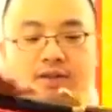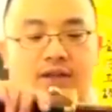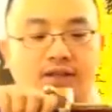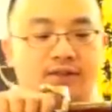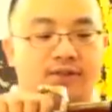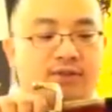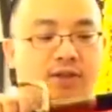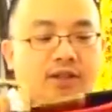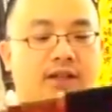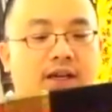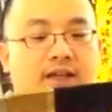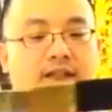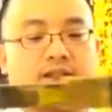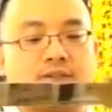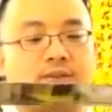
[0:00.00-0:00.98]
Just
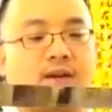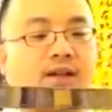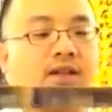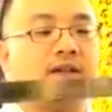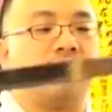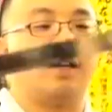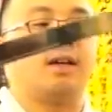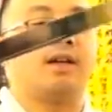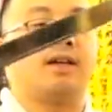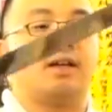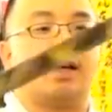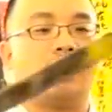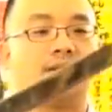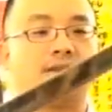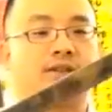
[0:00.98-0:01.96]
like this one,
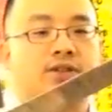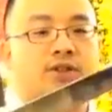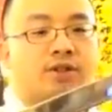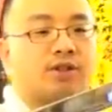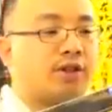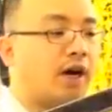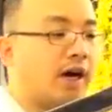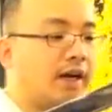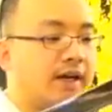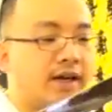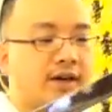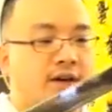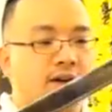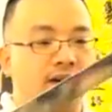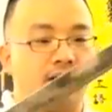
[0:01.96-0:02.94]
it's
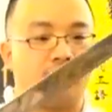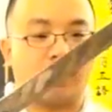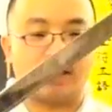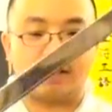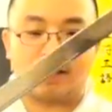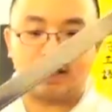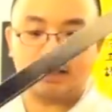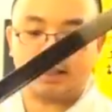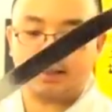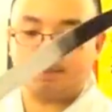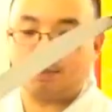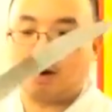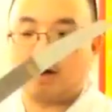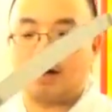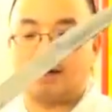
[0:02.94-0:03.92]
shinier, okay? You can
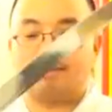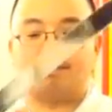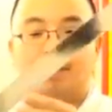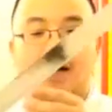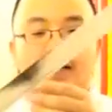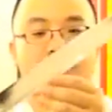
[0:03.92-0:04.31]
spot it by